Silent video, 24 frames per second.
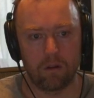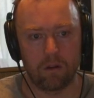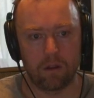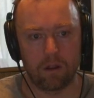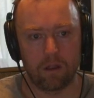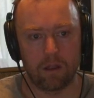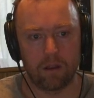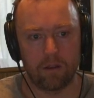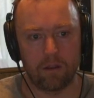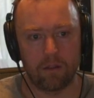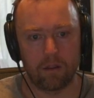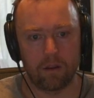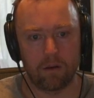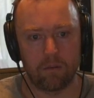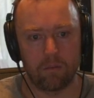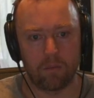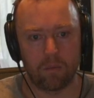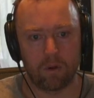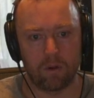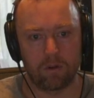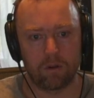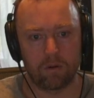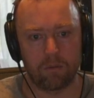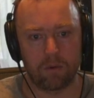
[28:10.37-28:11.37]
and then
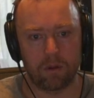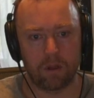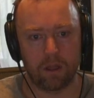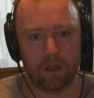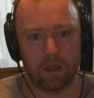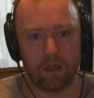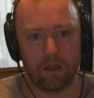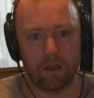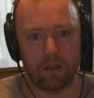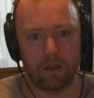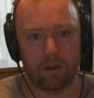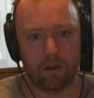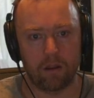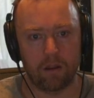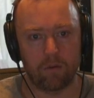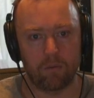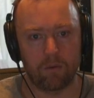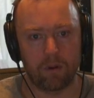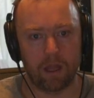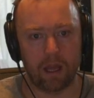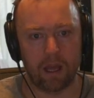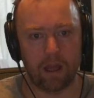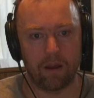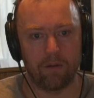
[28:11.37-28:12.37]
multiply it, and then
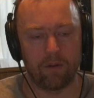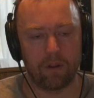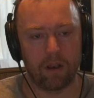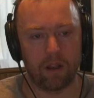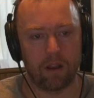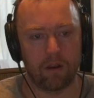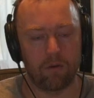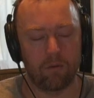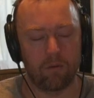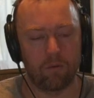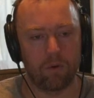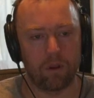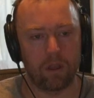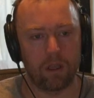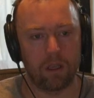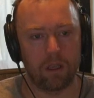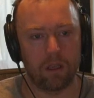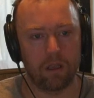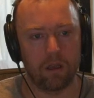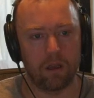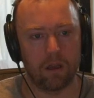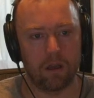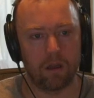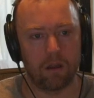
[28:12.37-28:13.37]
we have it. And
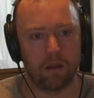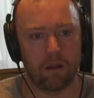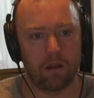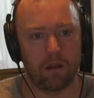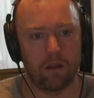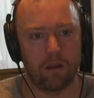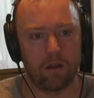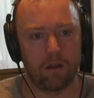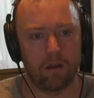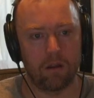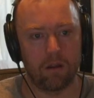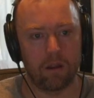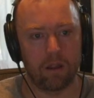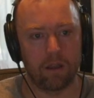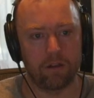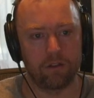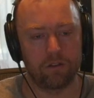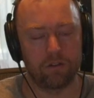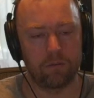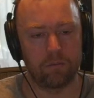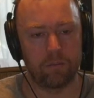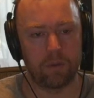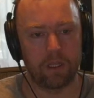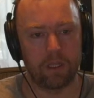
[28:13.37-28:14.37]
and it
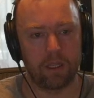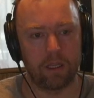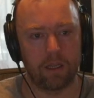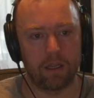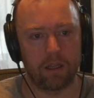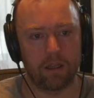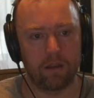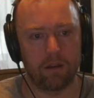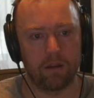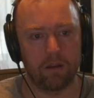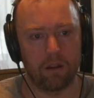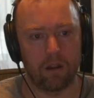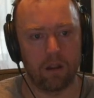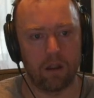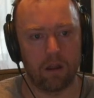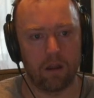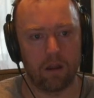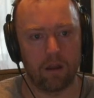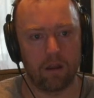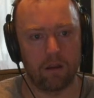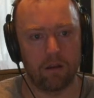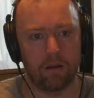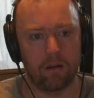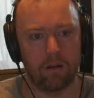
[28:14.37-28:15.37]
should be in
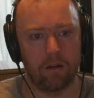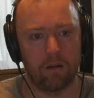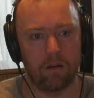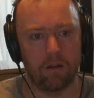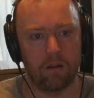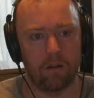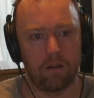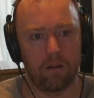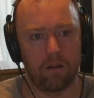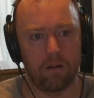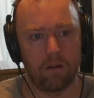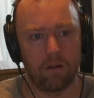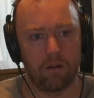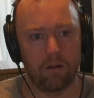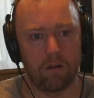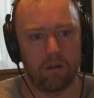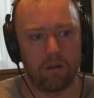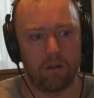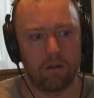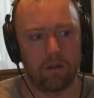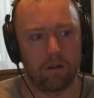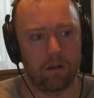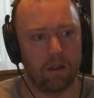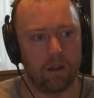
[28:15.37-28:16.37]
line.
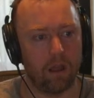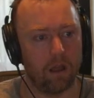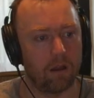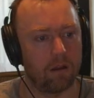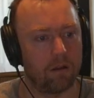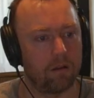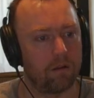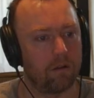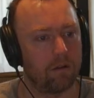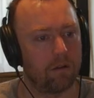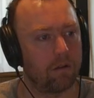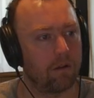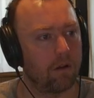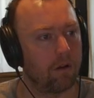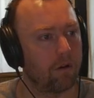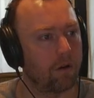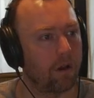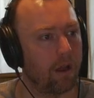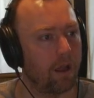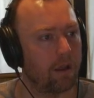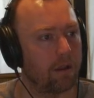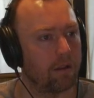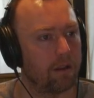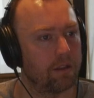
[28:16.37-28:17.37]
Yeah,
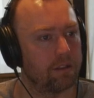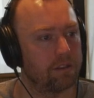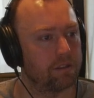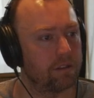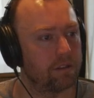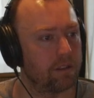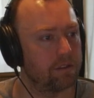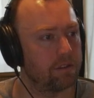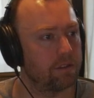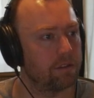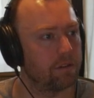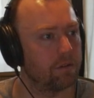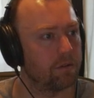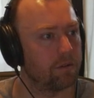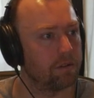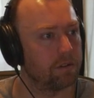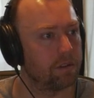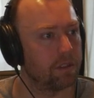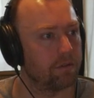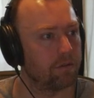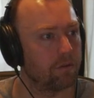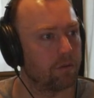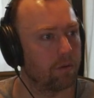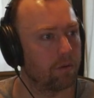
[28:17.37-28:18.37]
okay, let's listen to it and
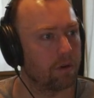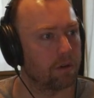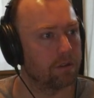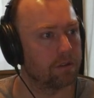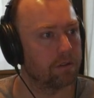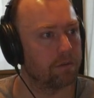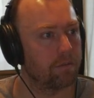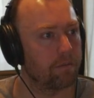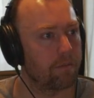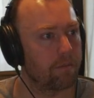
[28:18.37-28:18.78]
see if it works.